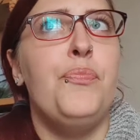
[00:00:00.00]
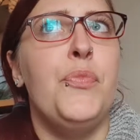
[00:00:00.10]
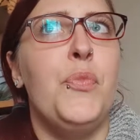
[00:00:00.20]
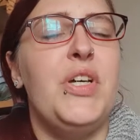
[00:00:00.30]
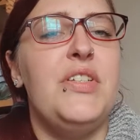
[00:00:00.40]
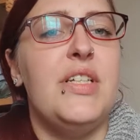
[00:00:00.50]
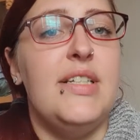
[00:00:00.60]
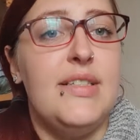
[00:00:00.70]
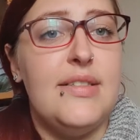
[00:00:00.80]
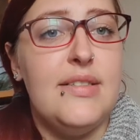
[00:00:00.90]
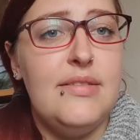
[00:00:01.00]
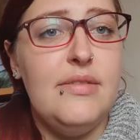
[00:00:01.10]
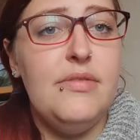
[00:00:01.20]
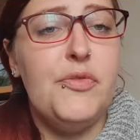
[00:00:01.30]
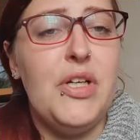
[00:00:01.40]
which is
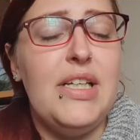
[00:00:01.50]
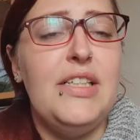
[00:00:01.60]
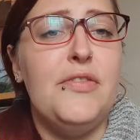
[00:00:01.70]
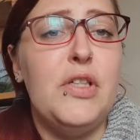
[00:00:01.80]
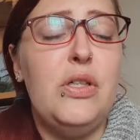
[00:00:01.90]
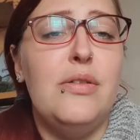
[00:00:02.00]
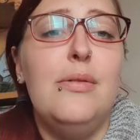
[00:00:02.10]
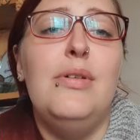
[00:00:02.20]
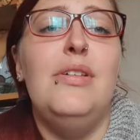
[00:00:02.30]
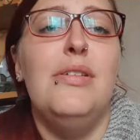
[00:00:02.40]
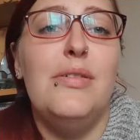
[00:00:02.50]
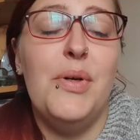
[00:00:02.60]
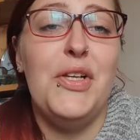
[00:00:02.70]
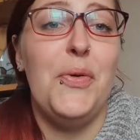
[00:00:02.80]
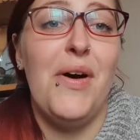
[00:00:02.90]
really difficult
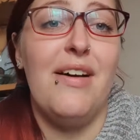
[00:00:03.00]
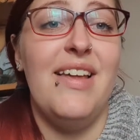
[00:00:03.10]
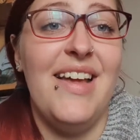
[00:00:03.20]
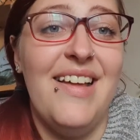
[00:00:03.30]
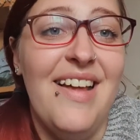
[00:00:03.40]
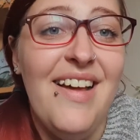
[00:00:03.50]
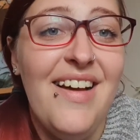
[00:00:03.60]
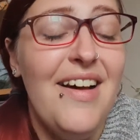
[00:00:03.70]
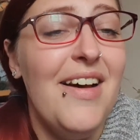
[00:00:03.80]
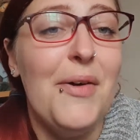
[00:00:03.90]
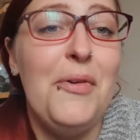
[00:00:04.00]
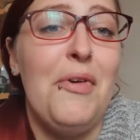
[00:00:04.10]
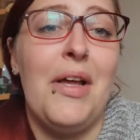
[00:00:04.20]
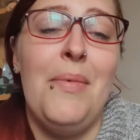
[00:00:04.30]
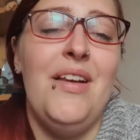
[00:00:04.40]
when you're working. I wouldn't
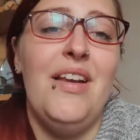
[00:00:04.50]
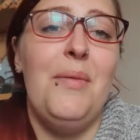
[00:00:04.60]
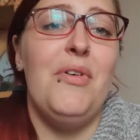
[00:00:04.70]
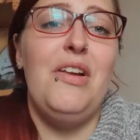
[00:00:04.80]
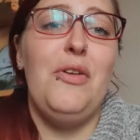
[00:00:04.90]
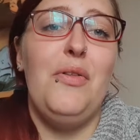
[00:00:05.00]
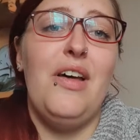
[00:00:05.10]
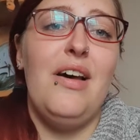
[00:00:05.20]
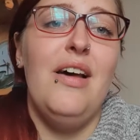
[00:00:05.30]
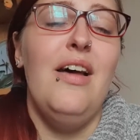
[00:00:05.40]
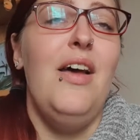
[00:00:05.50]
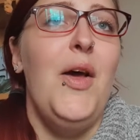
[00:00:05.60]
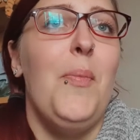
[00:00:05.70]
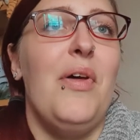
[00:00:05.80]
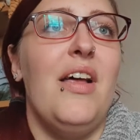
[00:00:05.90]
recommend anybody do that.
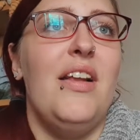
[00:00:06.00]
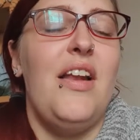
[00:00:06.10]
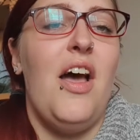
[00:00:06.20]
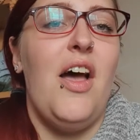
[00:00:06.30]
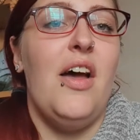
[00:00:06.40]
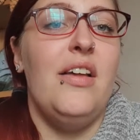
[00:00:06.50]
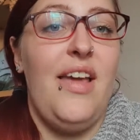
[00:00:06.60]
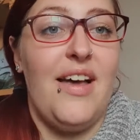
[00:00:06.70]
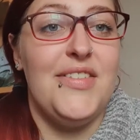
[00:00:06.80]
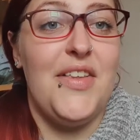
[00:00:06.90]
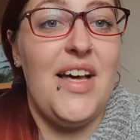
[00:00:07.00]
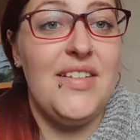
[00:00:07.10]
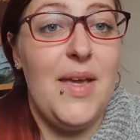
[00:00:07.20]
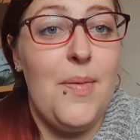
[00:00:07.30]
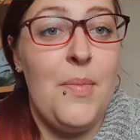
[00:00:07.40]
But yeah, so that's
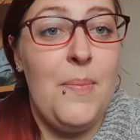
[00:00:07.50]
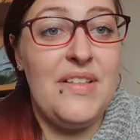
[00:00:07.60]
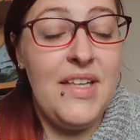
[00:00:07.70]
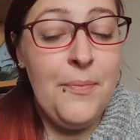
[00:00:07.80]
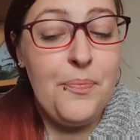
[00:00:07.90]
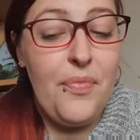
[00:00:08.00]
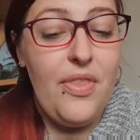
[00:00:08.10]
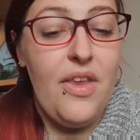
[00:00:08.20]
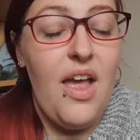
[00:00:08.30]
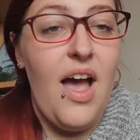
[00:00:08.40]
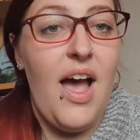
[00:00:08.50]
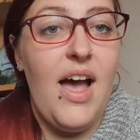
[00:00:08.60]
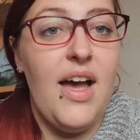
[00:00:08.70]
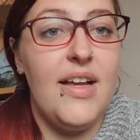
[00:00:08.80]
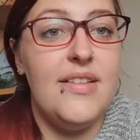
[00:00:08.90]
keeping me busy.
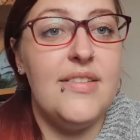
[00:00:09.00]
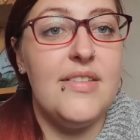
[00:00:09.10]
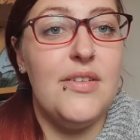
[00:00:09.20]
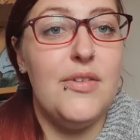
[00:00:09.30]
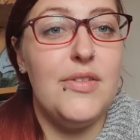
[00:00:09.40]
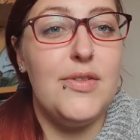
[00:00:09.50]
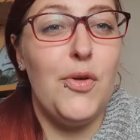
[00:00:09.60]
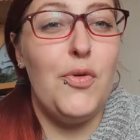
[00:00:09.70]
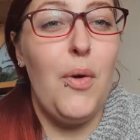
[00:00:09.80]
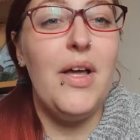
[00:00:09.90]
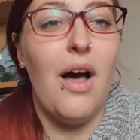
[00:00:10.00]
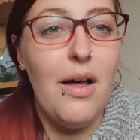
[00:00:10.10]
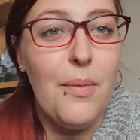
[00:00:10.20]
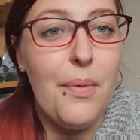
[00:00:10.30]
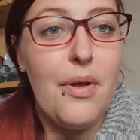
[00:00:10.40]
And so growing
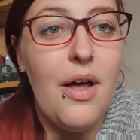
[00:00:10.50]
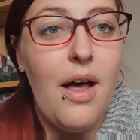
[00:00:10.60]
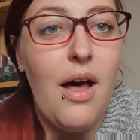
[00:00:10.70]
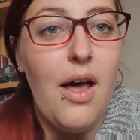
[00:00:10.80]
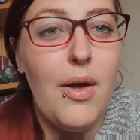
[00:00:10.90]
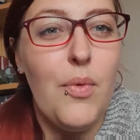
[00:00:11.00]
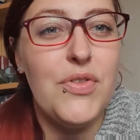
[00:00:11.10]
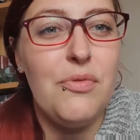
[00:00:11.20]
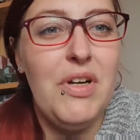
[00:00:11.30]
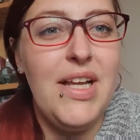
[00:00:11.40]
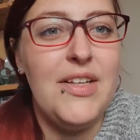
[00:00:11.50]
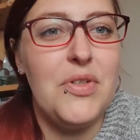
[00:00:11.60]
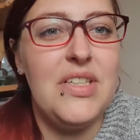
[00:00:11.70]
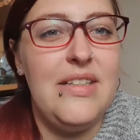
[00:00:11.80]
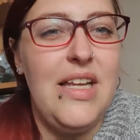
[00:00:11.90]
up, I wasn't really
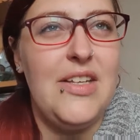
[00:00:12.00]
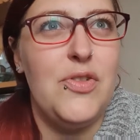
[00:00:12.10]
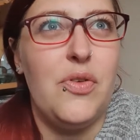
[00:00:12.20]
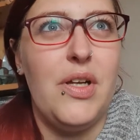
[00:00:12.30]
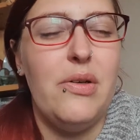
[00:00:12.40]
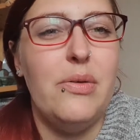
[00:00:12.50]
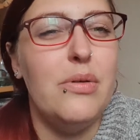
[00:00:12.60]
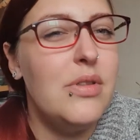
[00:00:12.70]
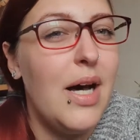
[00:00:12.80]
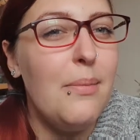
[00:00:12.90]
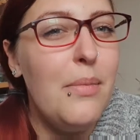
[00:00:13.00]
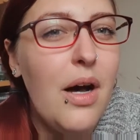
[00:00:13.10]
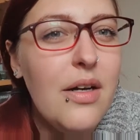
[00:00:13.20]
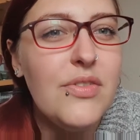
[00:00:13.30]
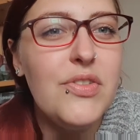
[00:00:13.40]
interested in history all that
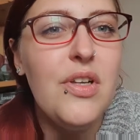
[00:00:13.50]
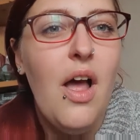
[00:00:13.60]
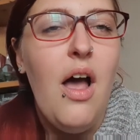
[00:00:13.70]
much.